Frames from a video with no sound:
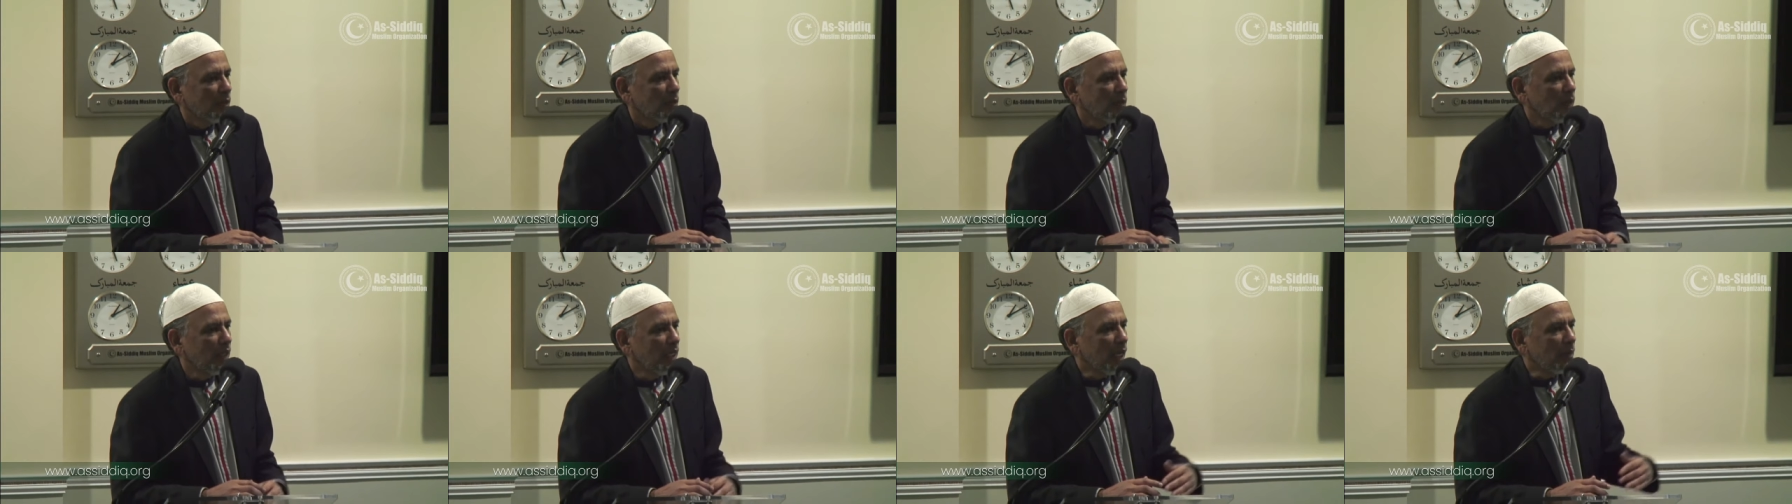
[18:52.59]

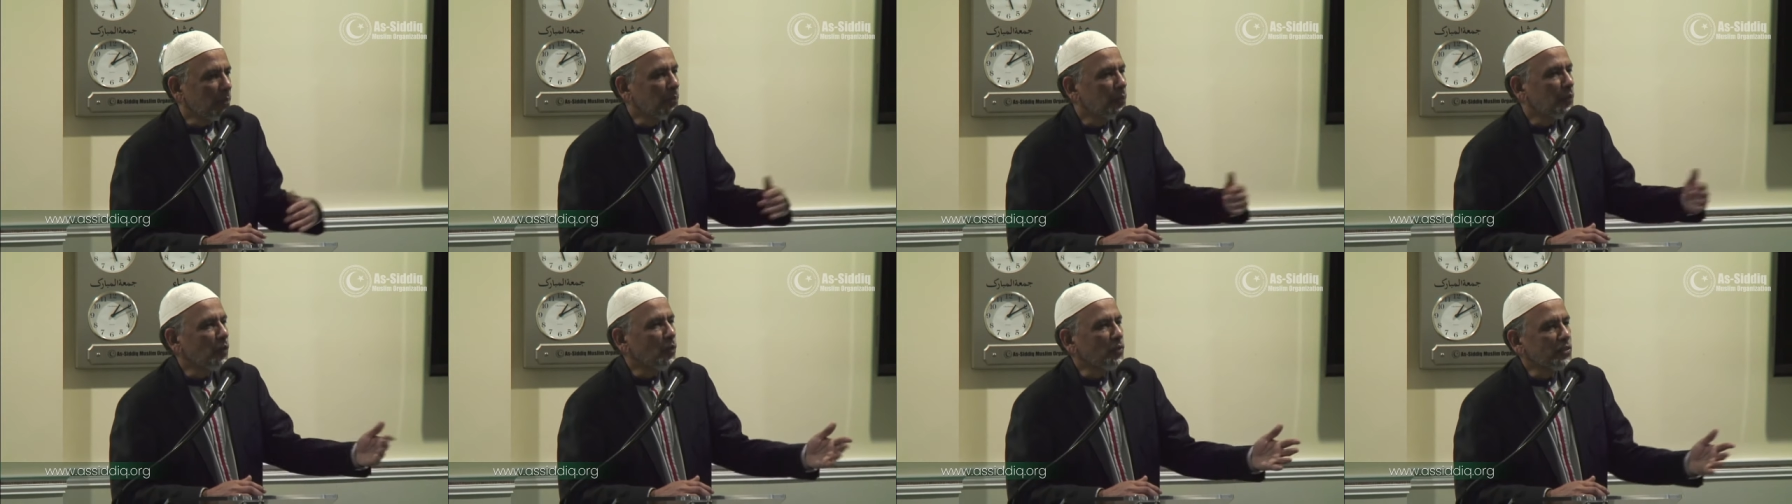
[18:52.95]
we
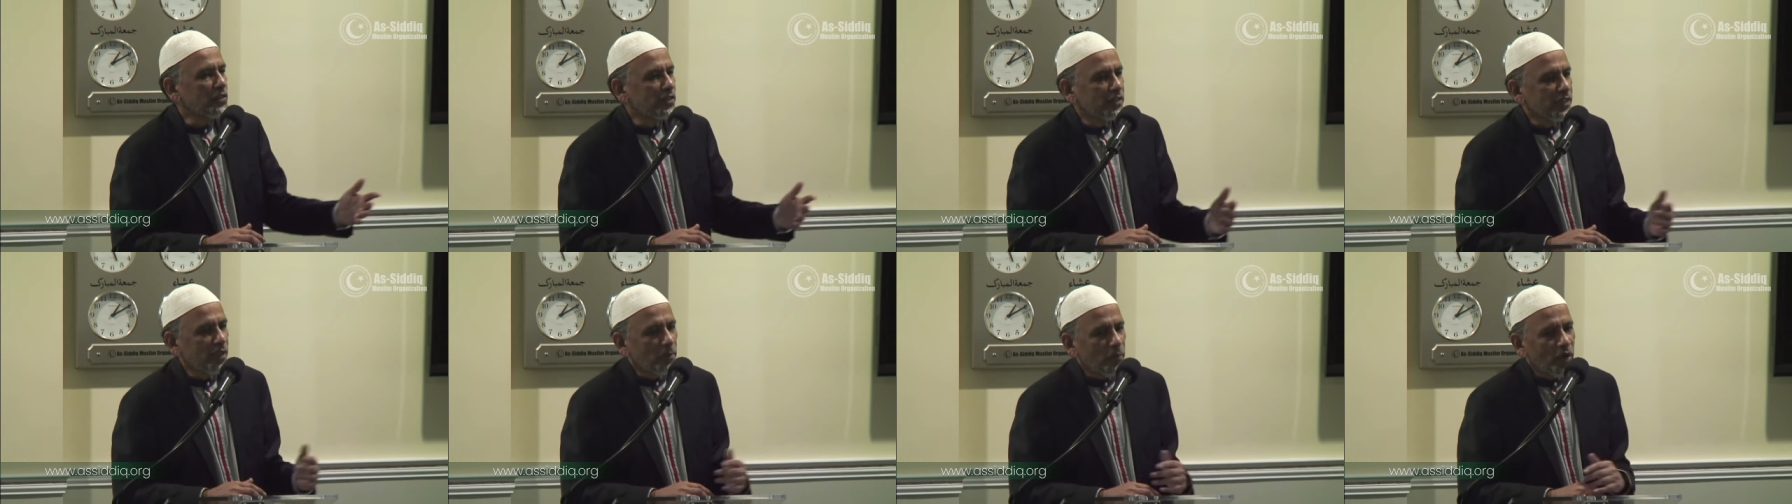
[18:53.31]

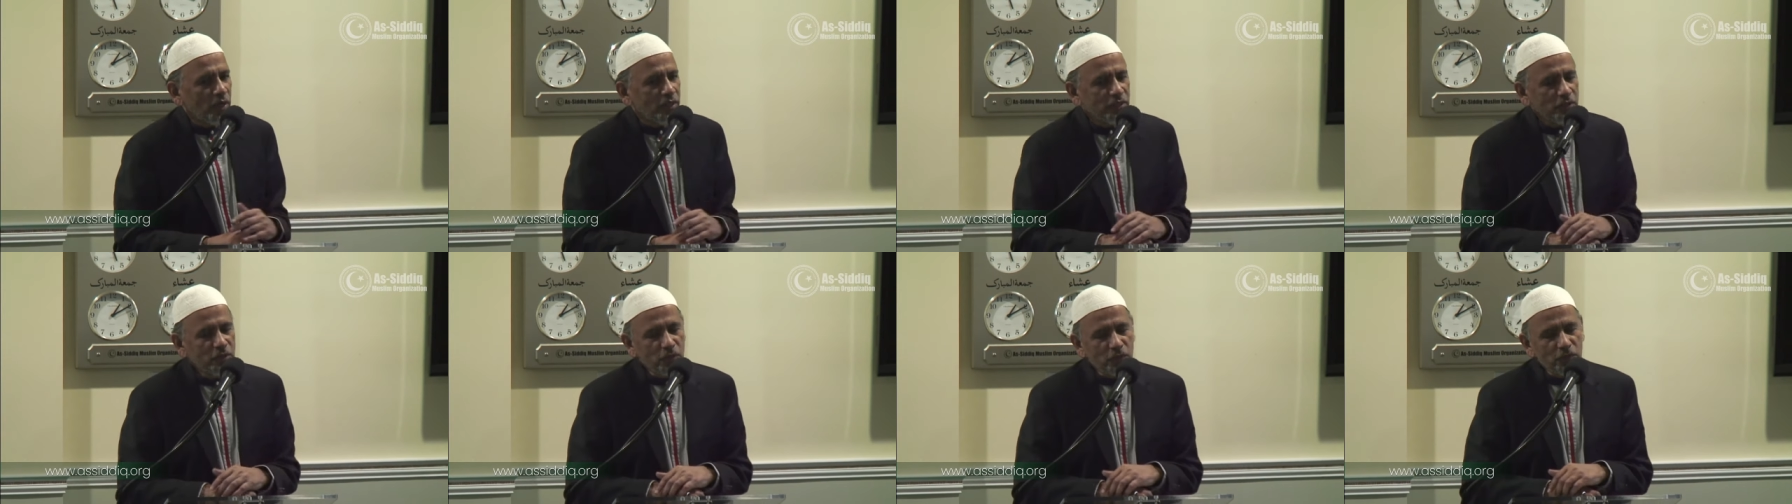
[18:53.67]
approach the
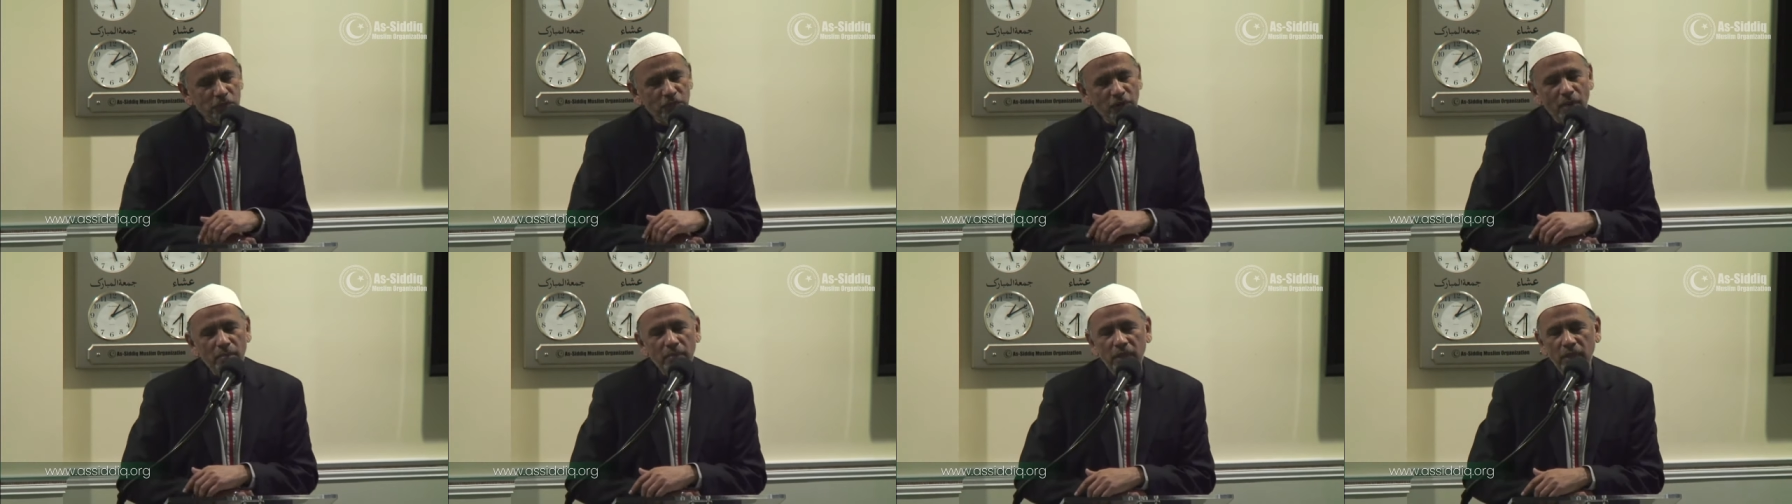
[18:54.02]
month
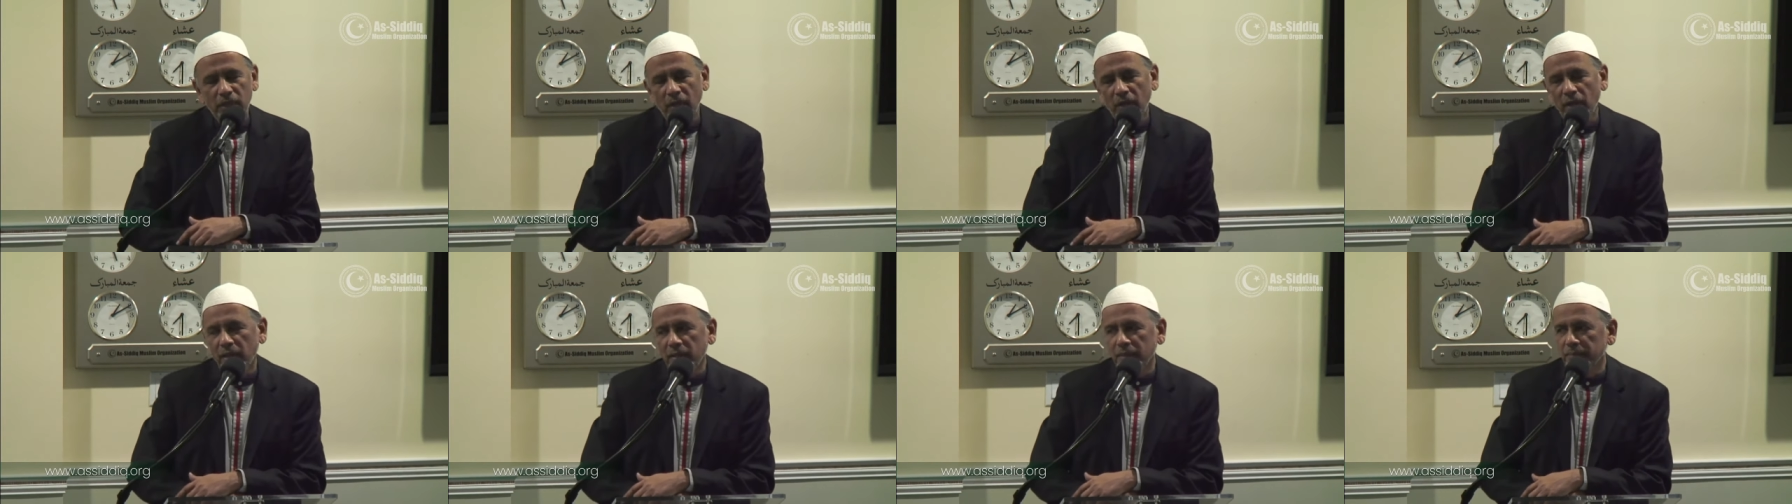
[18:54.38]
of
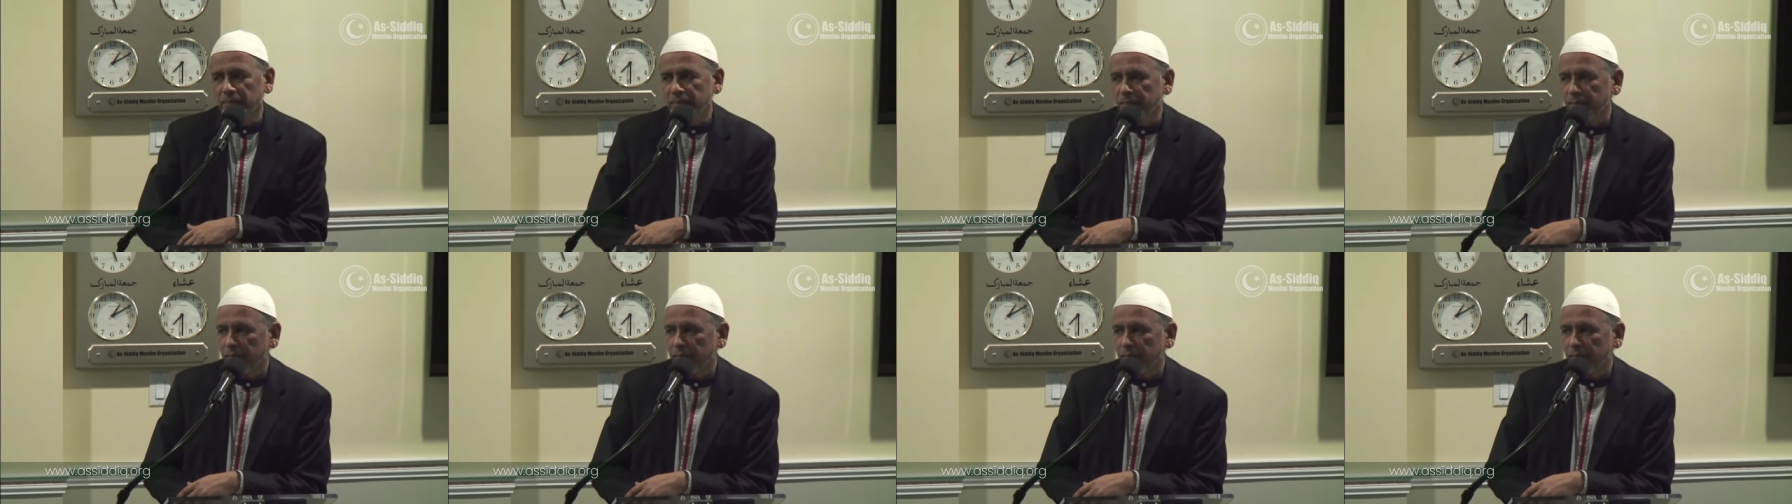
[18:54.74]
Ramadan